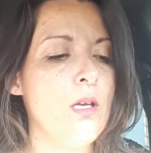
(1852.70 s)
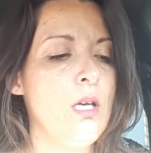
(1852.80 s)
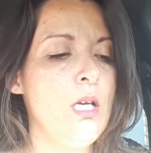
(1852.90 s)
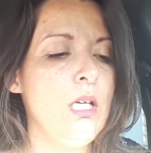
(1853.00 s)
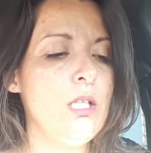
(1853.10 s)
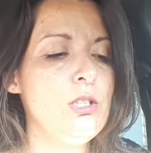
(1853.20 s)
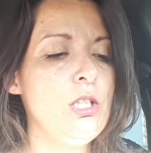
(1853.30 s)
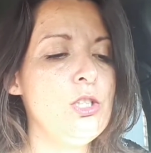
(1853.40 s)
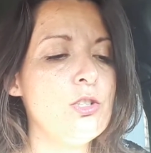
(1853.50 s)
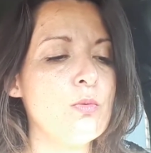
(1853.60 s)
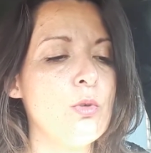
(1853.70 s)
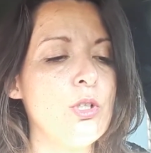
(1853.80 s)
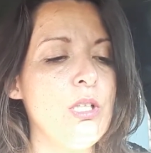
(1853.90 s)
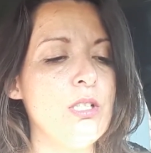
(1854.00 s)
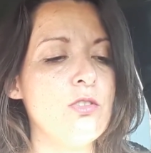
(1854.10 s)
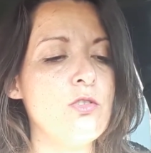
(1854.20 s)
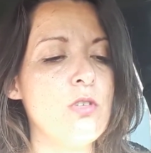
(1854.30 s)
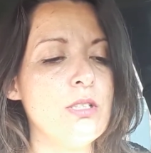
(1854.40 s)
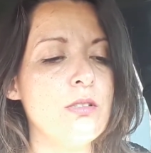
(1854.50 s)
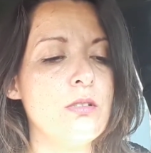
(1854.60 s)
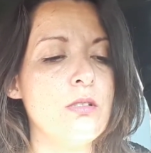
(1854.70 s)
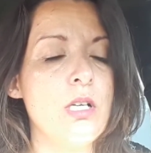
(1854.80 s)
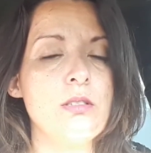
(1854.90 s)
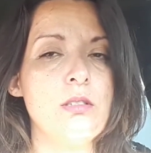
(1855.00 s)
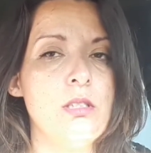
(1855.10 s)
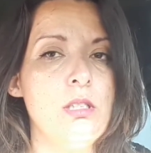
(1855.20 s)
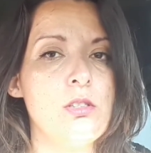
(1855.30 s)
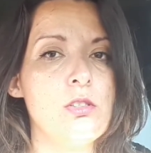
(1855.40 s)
He teaches where He instructs us not to teach.